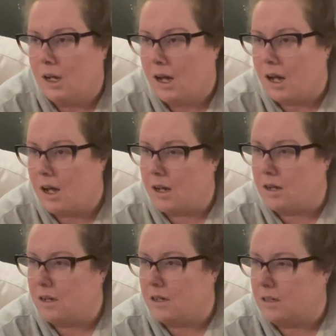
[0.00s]

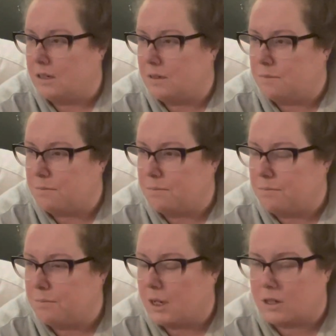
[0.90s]
a
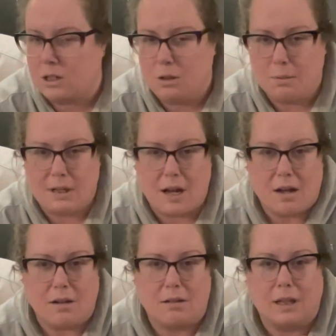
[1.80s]

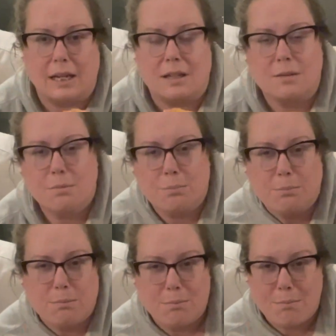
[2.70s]
Cubanelle, like
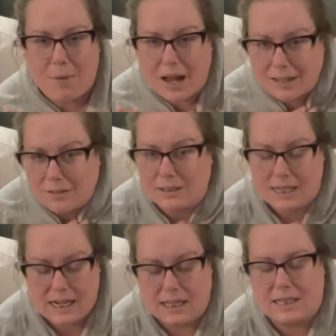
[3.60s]
mild heat.